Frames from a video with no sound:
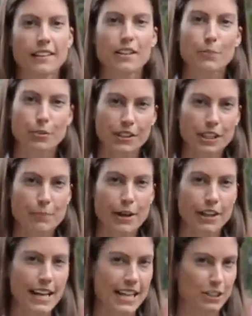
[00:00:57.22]
The prickly
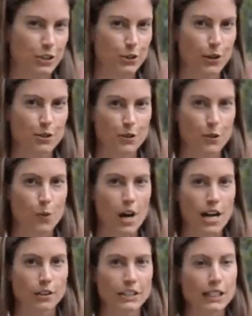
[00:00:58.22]
pear cactus grows in the
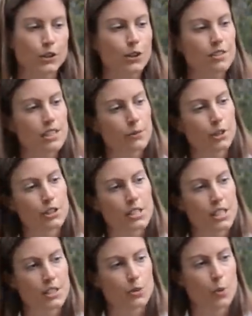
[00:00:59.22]
wild and looks similar
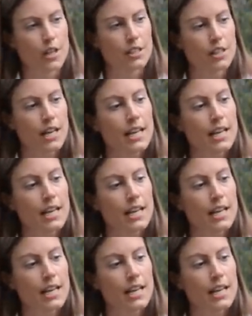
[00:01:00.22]
to this one.